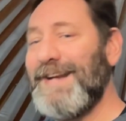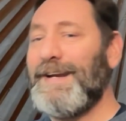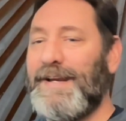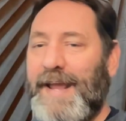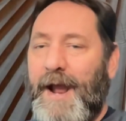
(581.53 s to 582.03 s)

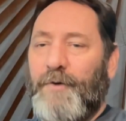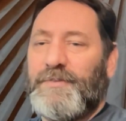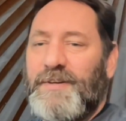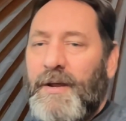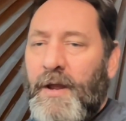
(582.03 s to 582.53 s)

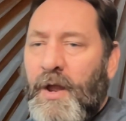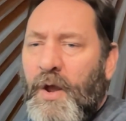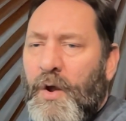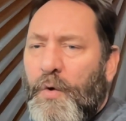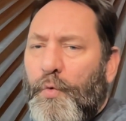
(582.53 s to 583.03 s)
account,
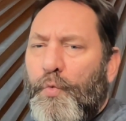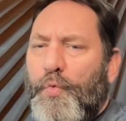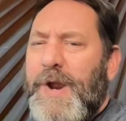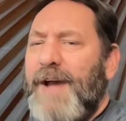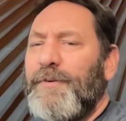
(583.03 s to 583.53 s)

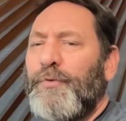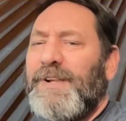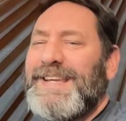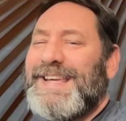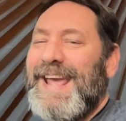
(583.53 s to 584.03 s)
we haven't
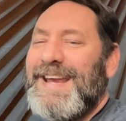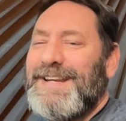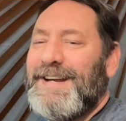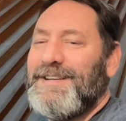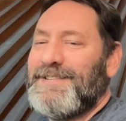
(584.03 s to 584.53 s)
really gained
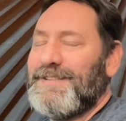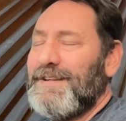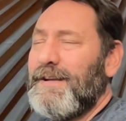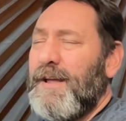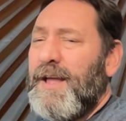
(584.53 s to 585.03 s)

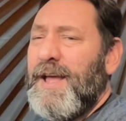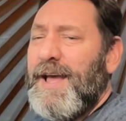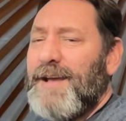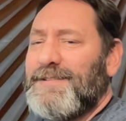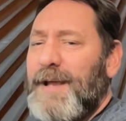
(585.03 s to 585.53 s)
anything
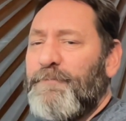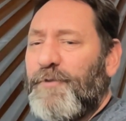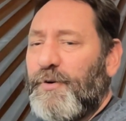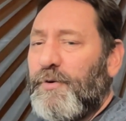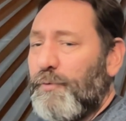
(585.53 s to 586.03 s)
except
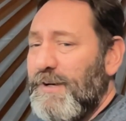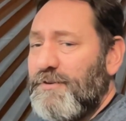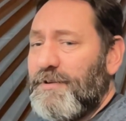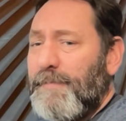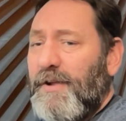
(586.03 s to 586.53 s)
for
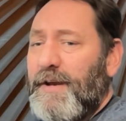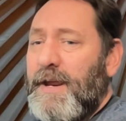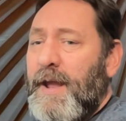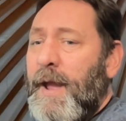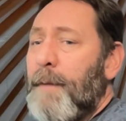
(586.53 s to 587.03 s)

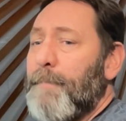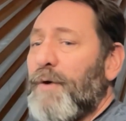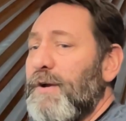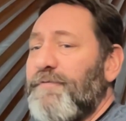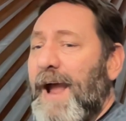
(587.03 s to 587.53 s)
reusability by
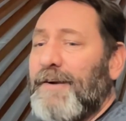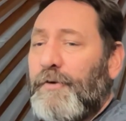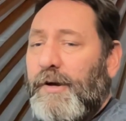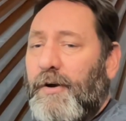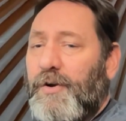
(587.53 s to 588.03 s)

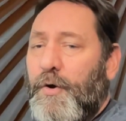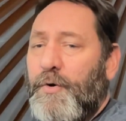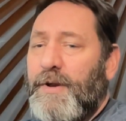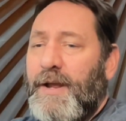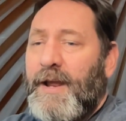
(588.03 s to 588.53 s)
refactoring our
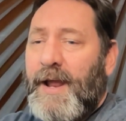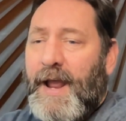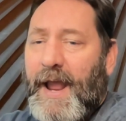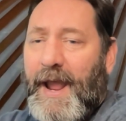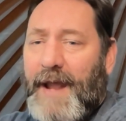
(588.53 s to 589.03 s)
code
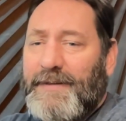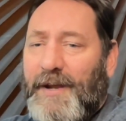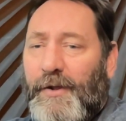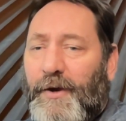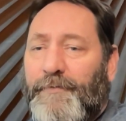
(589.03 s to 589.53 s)
and
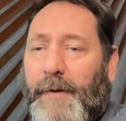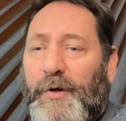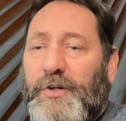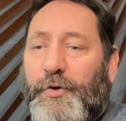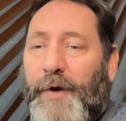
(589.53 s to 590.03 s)
telling our
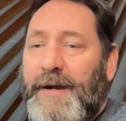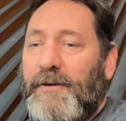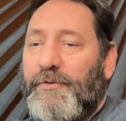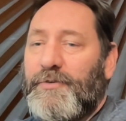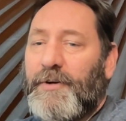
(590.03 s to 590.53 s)
framework to create a
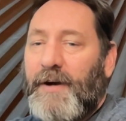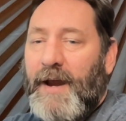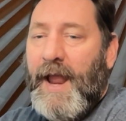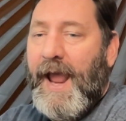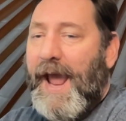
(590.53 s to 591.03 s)
user
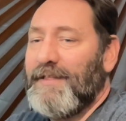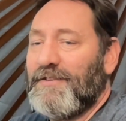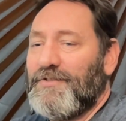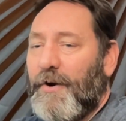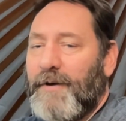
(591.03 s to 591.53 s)
at the
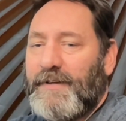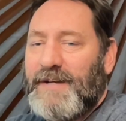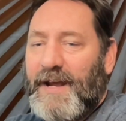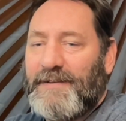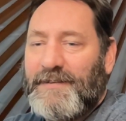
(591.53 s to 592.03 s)
start of a
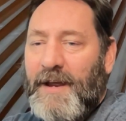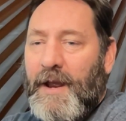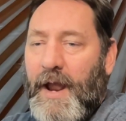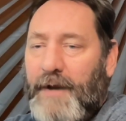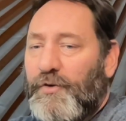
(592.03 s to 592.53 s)
test
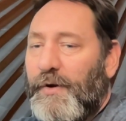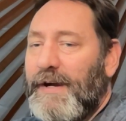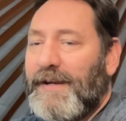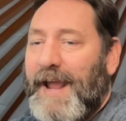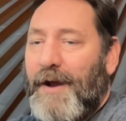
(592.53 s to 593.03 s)
and create
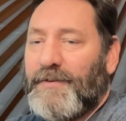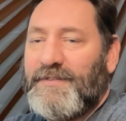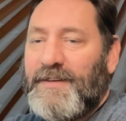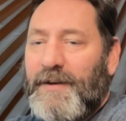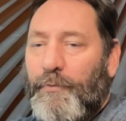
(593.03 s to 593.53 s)

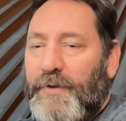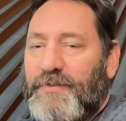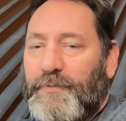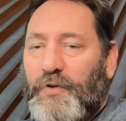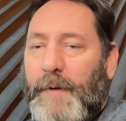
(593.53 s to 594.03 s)
accounts with
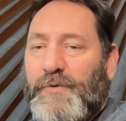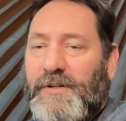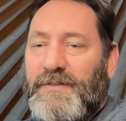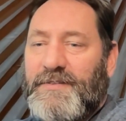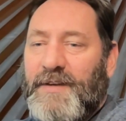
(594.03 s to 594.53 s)

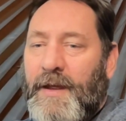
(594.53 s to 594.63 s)
subscriptions